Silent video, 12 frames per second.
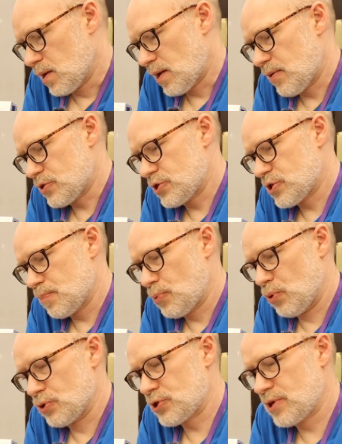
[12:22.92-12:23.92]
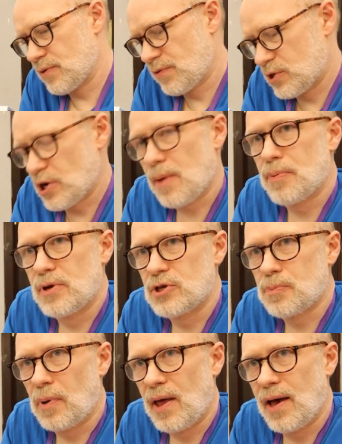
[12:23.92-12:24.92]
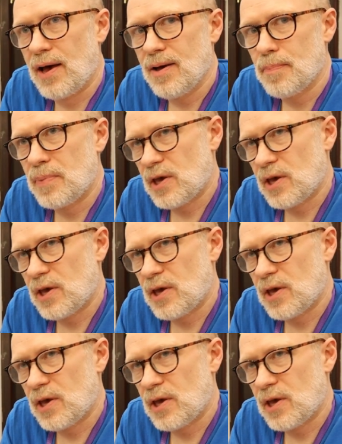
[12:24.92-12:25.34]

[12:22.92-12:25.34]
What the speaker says: Now this is important for the Japanese player,